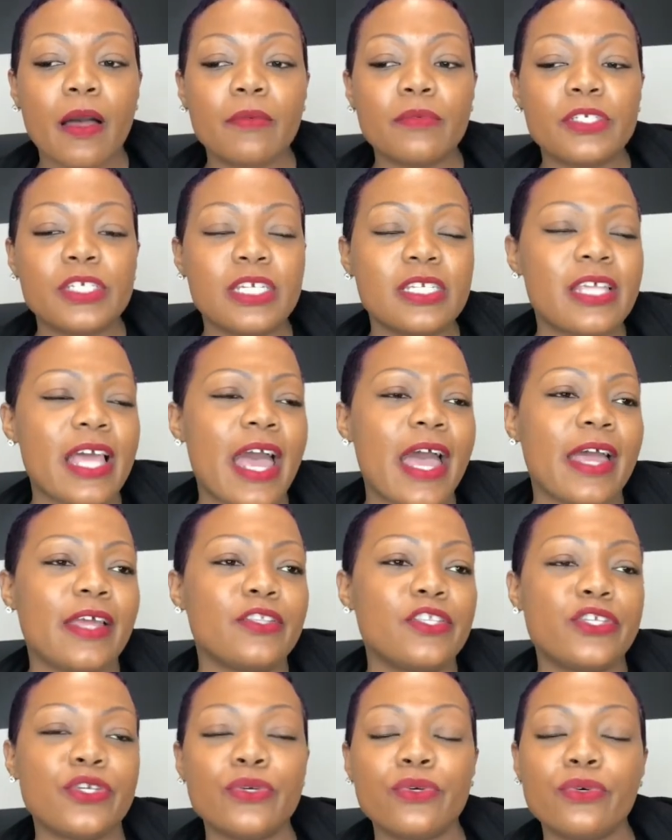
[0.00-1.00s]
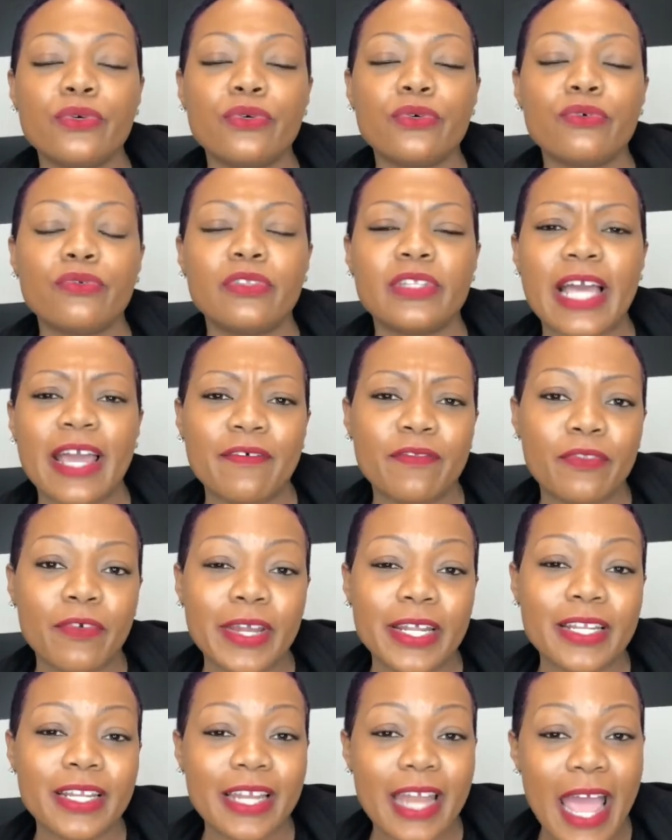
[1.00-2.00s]
She's had 2
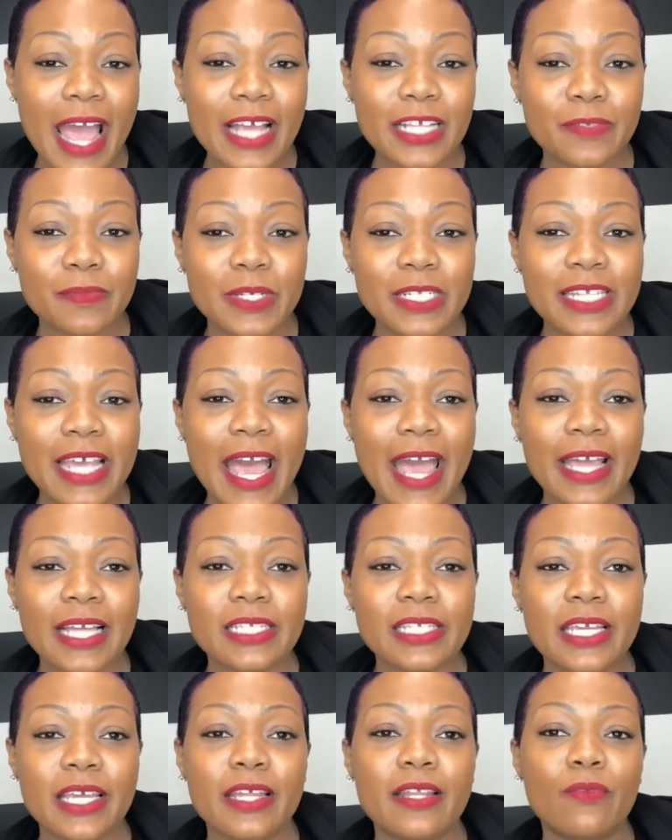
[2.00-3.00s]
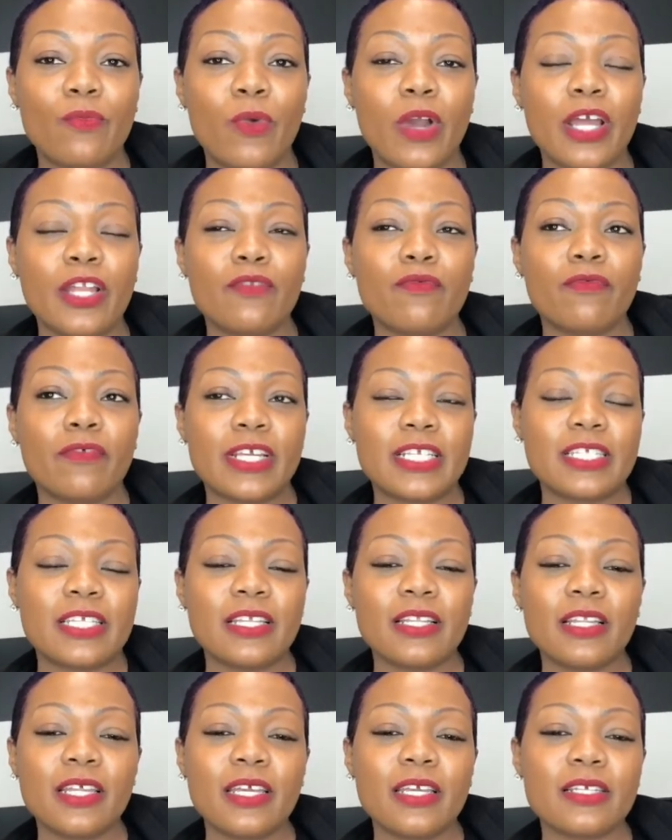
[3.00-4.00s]
life-threatening asthma attacks and one
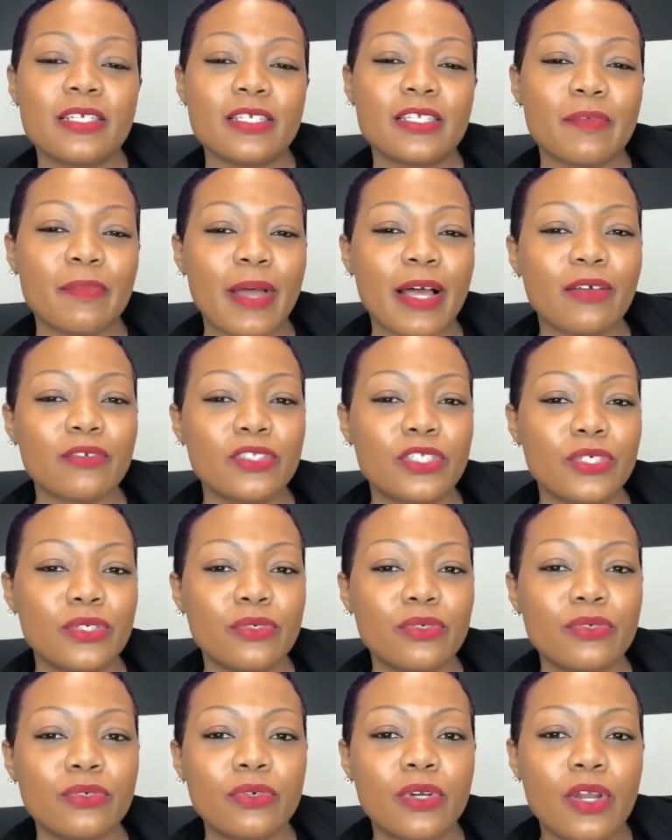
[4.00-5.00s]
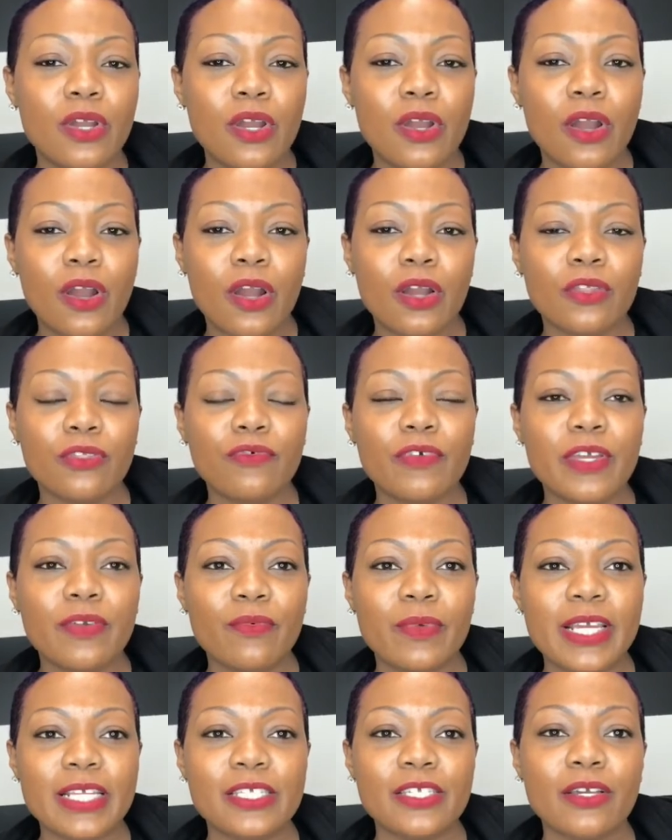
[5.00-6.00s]
recently, just about 2 or 3
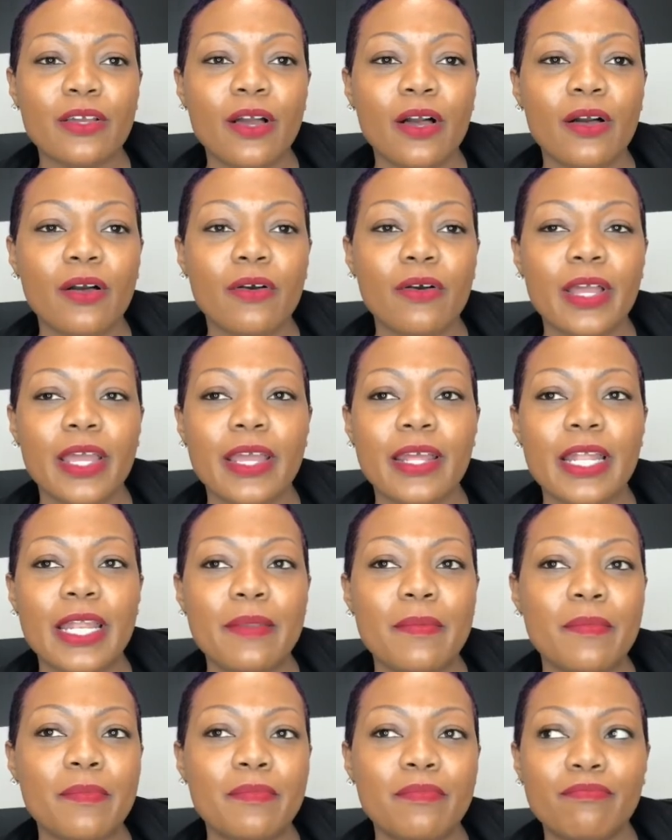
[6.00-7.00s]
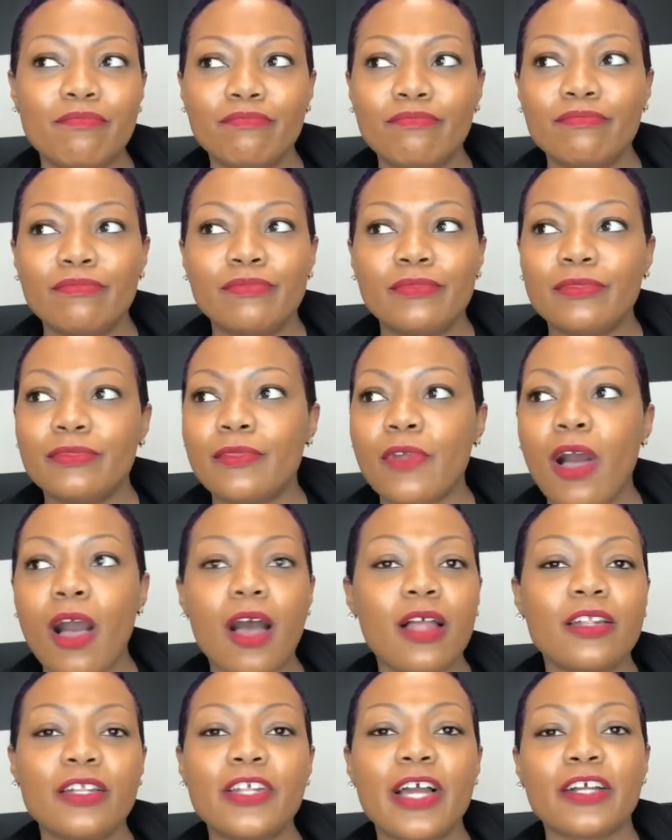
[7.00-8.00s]
weeks ago, and
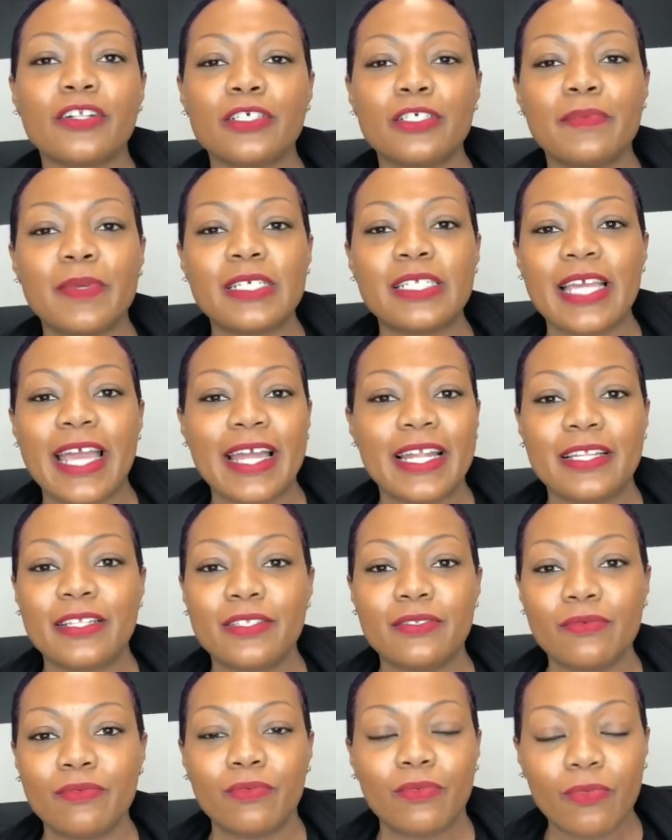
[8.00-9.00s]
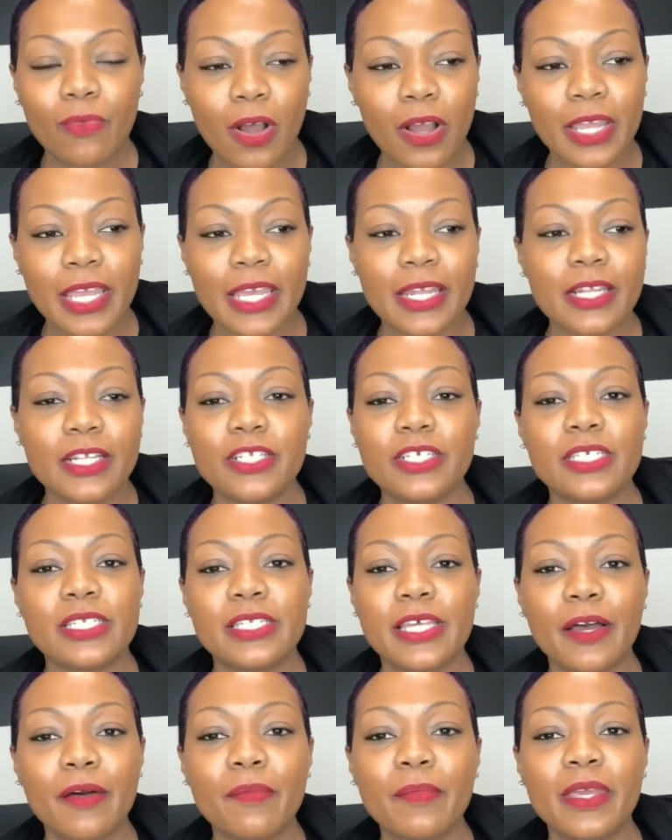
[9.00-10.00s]
all the doctors basically had to walk in and just
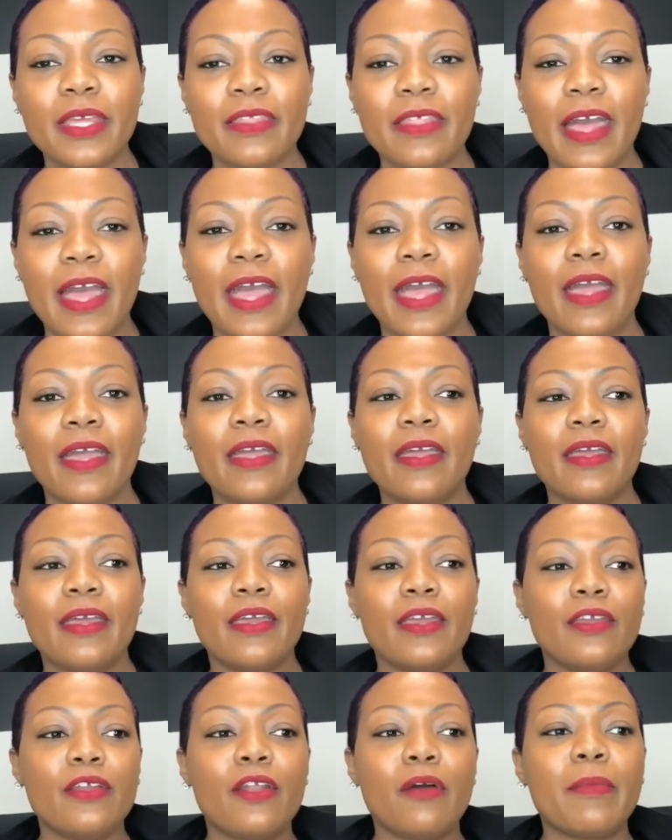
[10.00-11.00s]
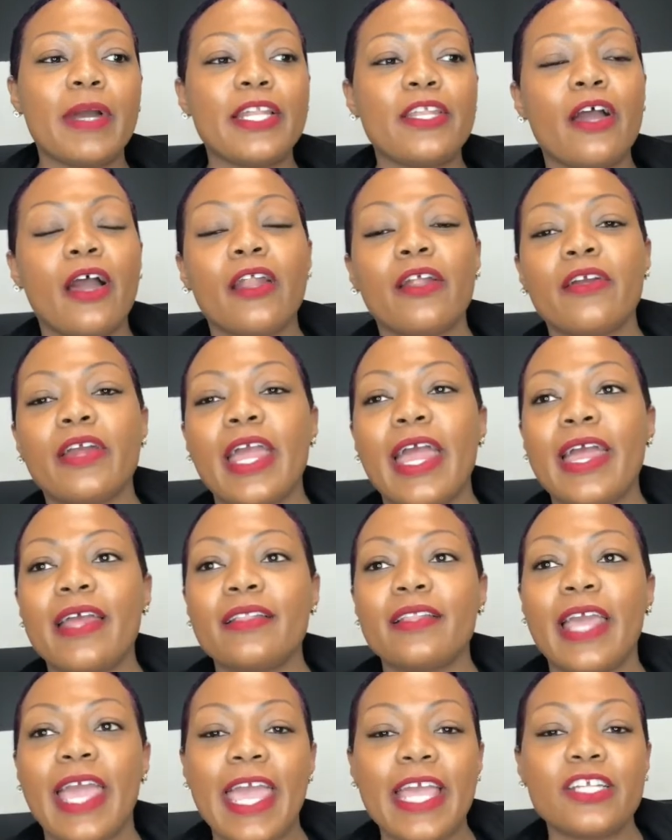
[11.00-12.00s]
tell me that, you know, my daughter
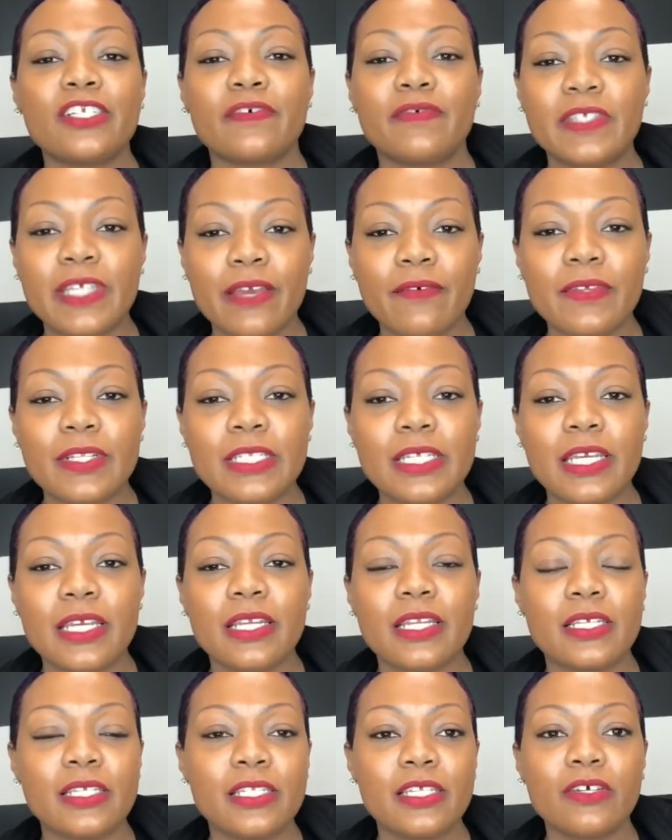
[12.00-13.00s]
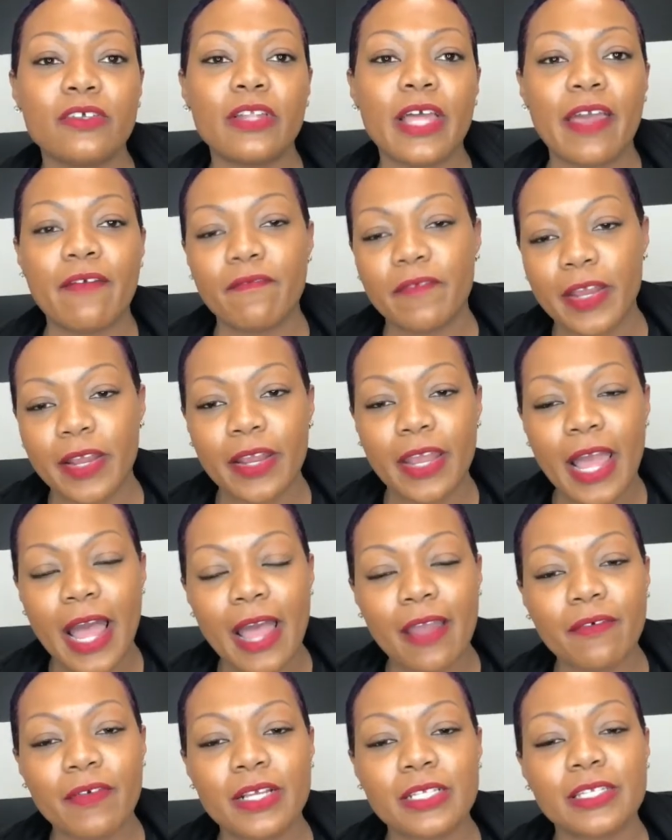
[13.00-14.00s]
at the age of 17 is still at very
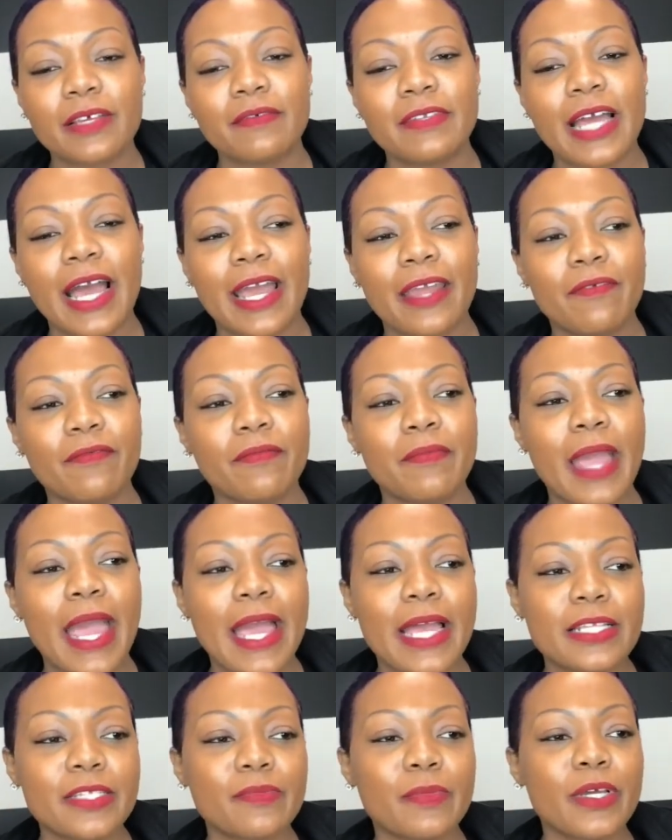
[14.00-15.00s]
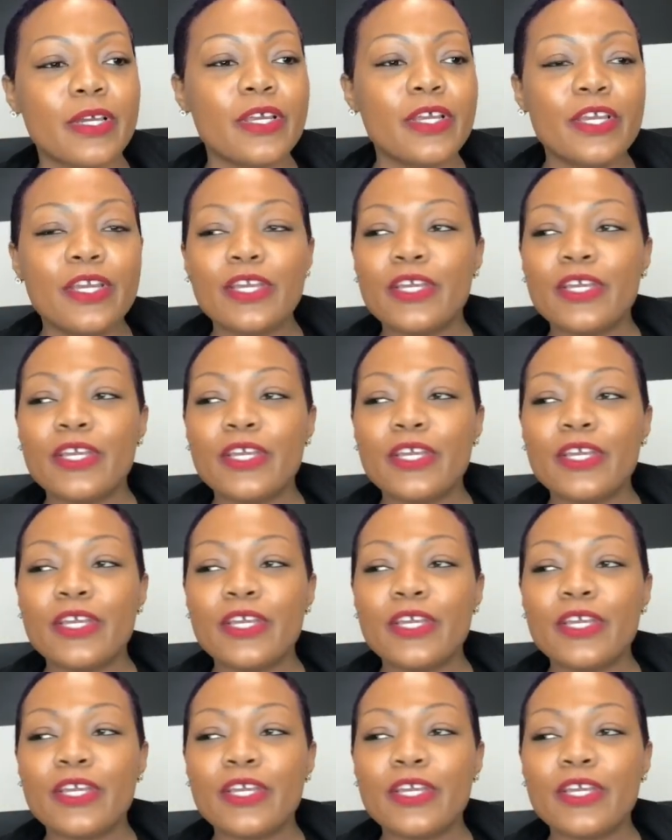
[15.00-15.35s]
high risk of dying from asthma.